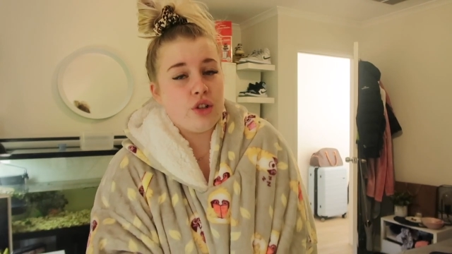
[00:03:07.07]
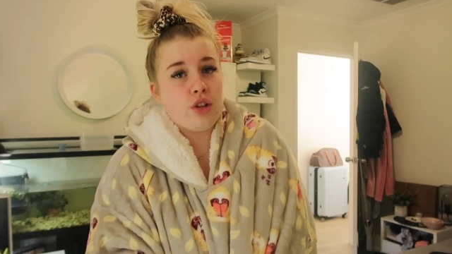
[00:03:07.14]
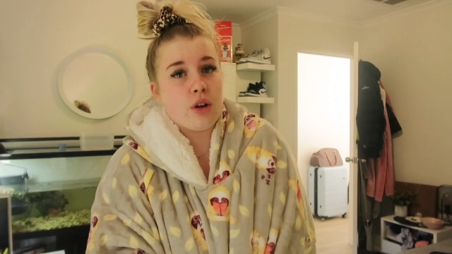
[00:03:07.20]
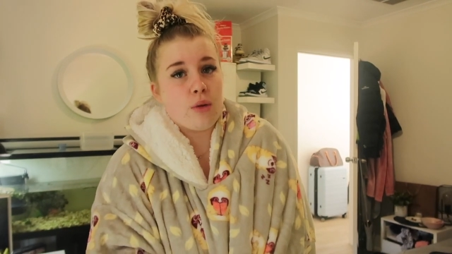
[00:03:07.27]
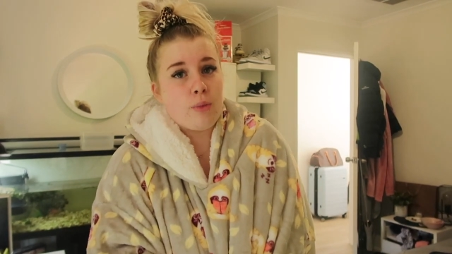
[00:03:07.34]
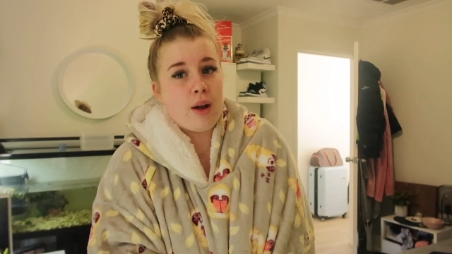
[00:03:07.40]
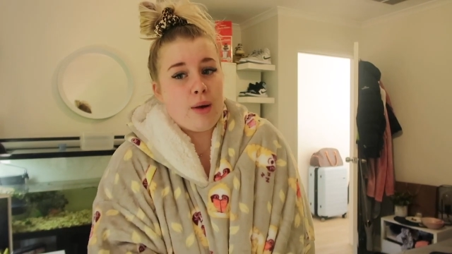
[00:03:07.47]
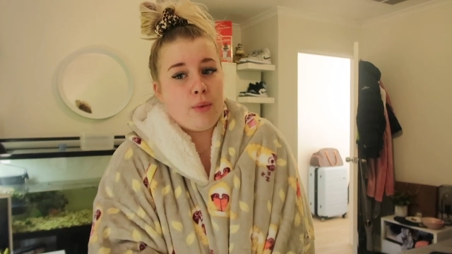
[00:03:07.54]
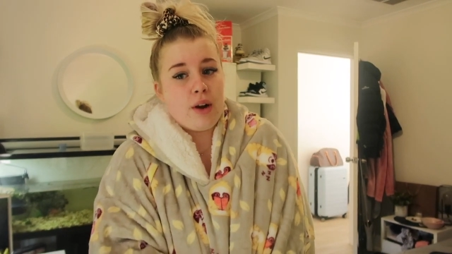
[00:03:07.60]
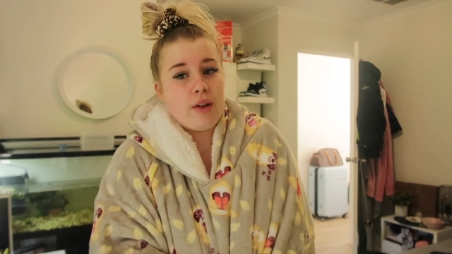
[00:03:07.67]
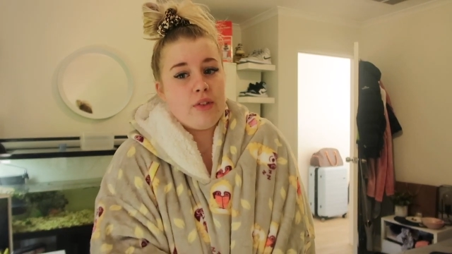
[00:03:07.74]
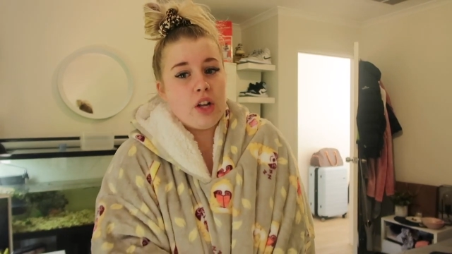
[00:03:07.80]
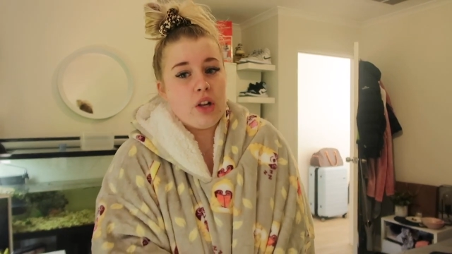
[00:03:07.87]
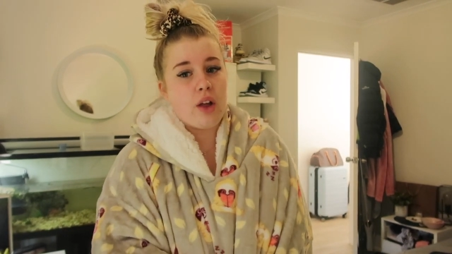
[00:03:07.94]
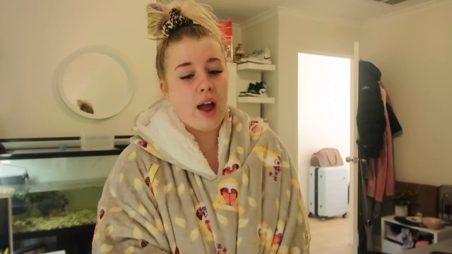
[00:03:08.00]
You can wear
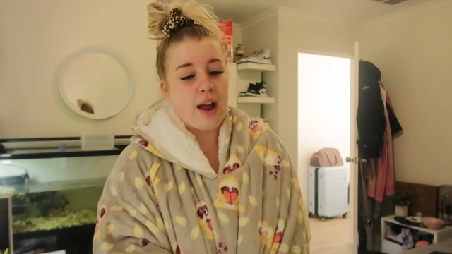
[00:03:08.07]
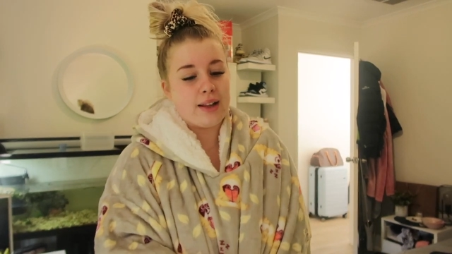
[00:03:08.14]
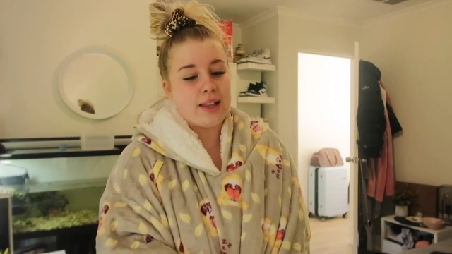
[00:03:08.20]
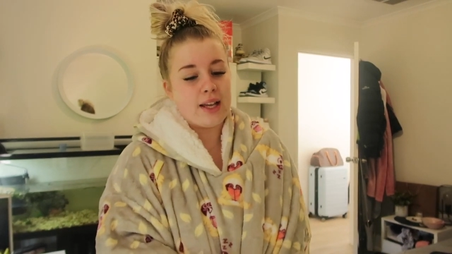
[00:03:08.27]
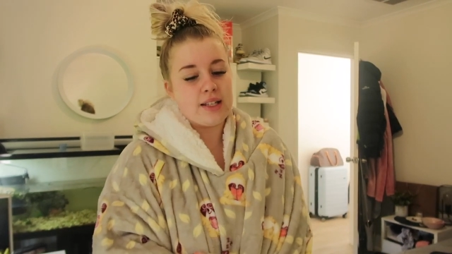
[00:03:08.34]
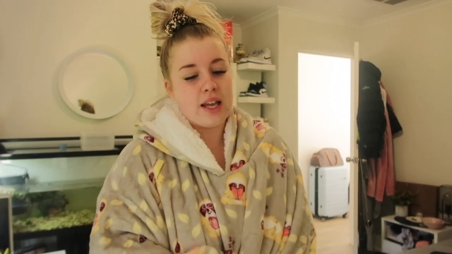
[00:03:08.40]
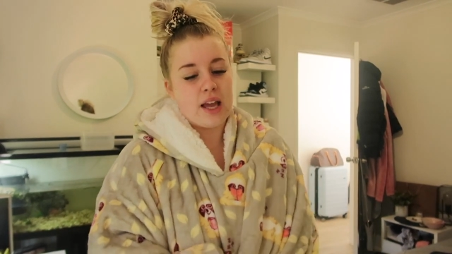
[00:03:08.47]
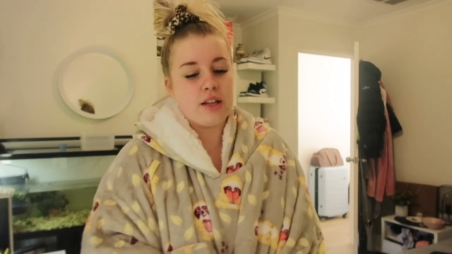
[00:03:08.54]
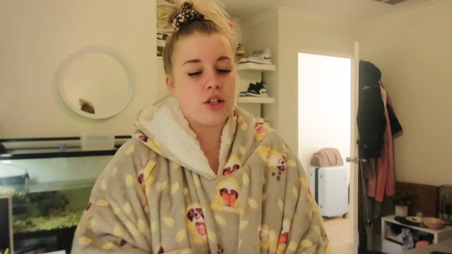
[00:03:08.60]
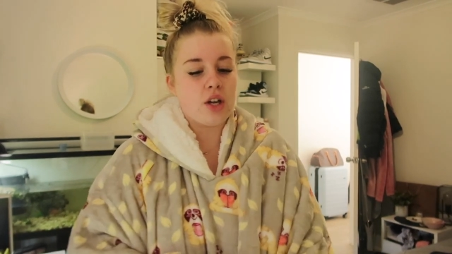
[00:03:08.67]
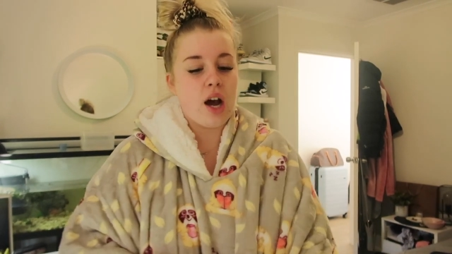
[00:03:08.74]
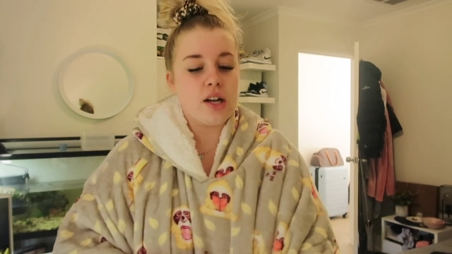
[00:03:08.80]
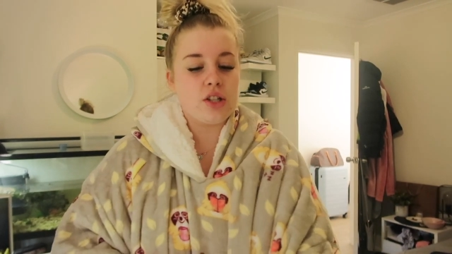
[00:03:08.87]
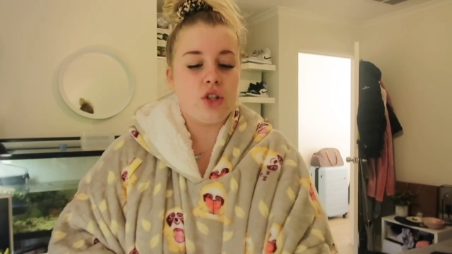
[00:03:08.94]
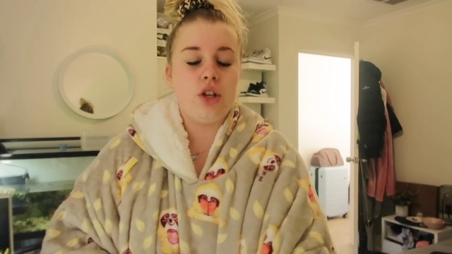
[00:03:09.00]
whatever you like. They tend
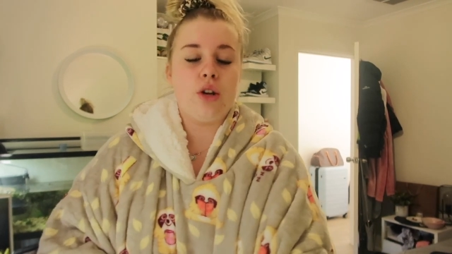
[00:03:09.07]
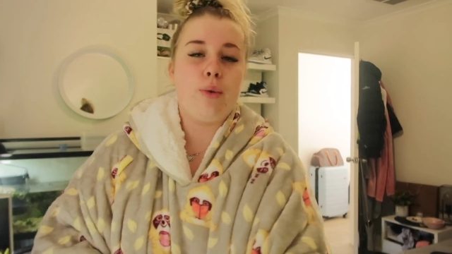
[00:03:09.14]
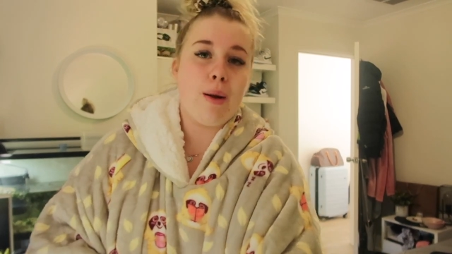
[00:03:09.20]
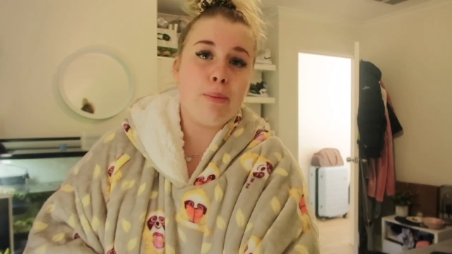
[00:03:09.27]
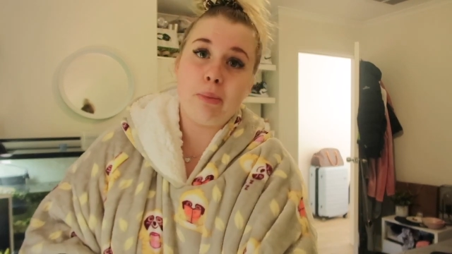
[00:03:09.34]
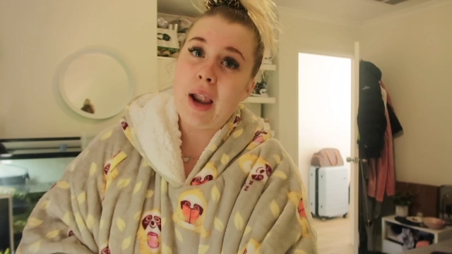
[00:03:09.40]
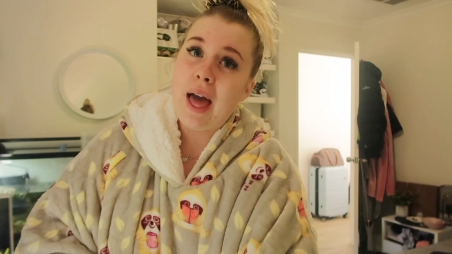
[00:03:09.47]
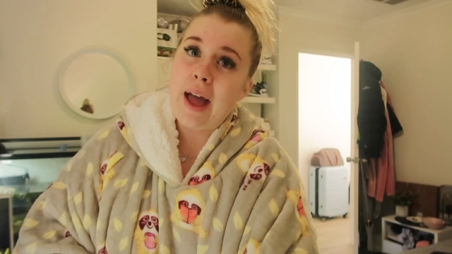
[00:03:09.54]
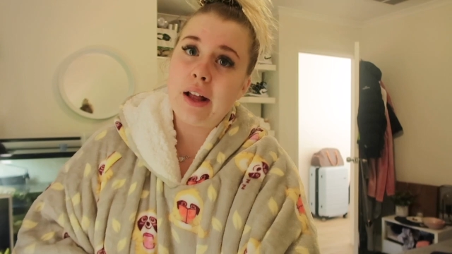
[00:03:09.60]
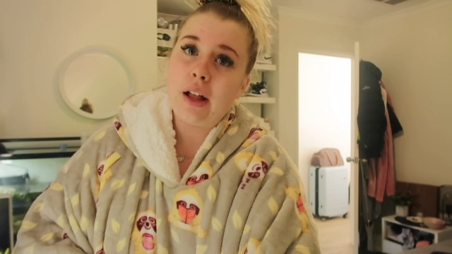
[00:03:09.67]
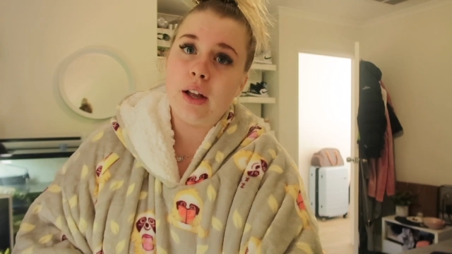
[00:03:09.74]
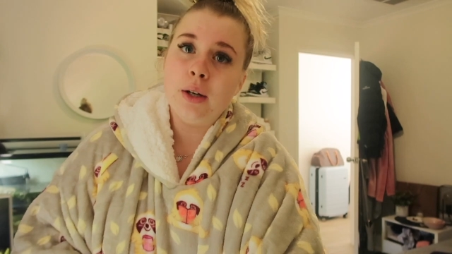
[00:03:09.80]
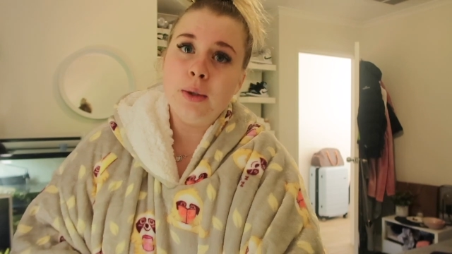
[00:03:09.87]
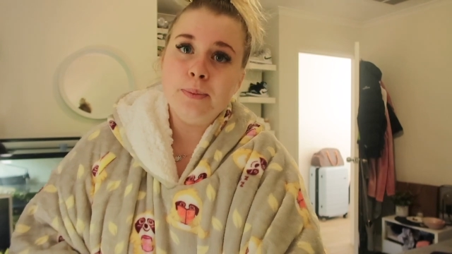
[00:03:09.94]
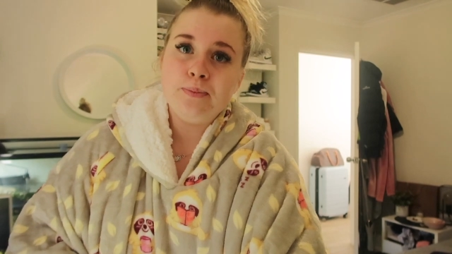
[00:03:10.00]
to ask you to wear
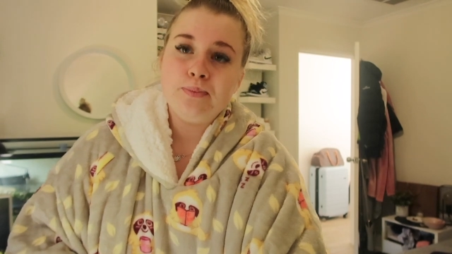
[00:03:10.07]
black.